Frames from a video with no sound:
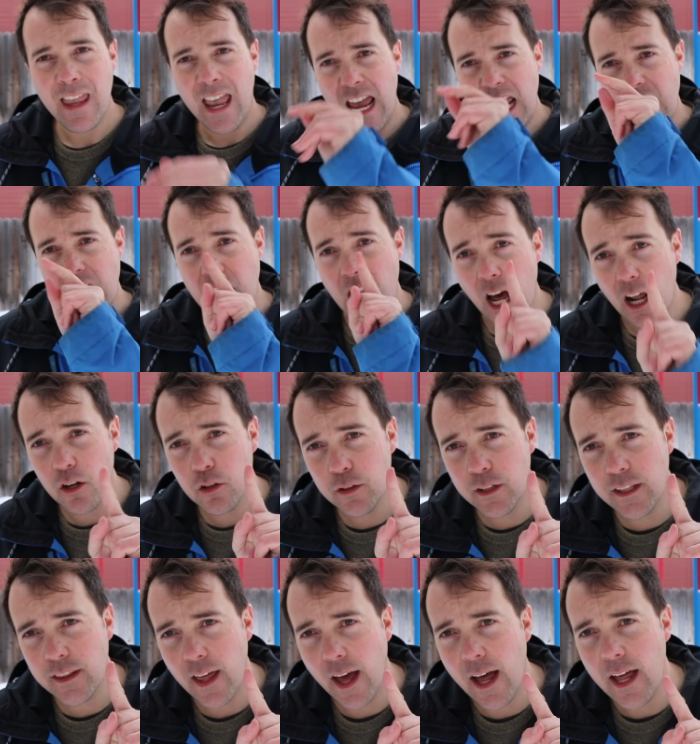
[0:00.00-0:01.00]
and And not
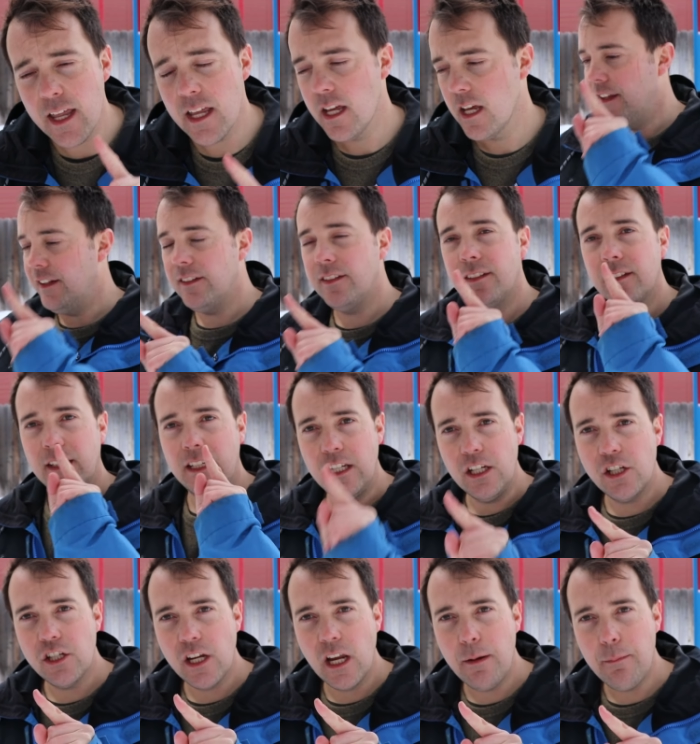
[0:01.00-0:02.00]
only that, this ski
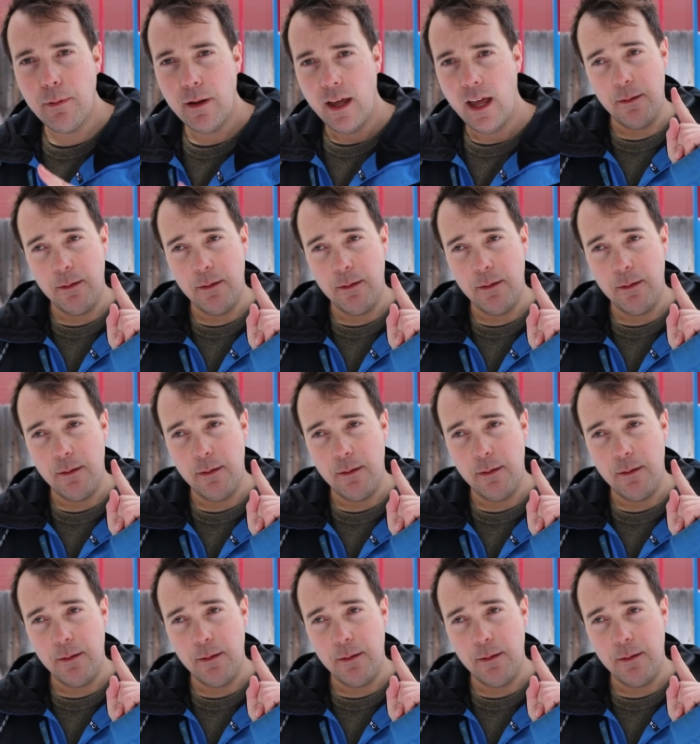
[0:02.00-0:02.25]
shape,